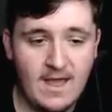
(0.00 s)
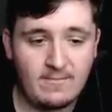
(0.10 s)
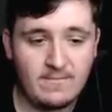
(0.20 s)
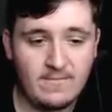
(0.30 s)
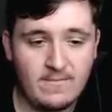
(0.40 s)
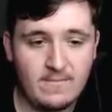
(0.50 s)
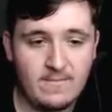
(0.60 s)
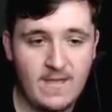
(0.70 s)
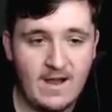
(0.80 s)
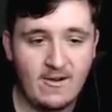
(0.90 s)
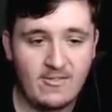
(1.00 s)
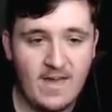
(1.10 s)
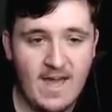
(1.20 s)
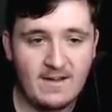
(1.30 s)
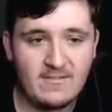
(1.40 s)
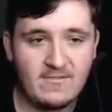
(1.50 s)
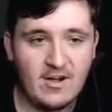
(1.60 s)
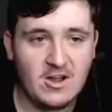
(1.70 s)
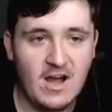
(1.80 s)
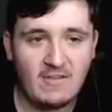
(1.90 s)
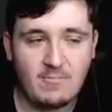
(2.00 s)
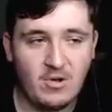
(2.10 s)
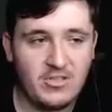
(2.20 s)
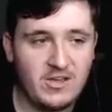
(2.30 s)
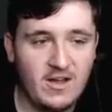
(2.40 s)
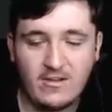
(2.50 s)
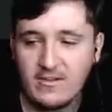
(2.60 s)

Hey, I heard that. Fuck off, both of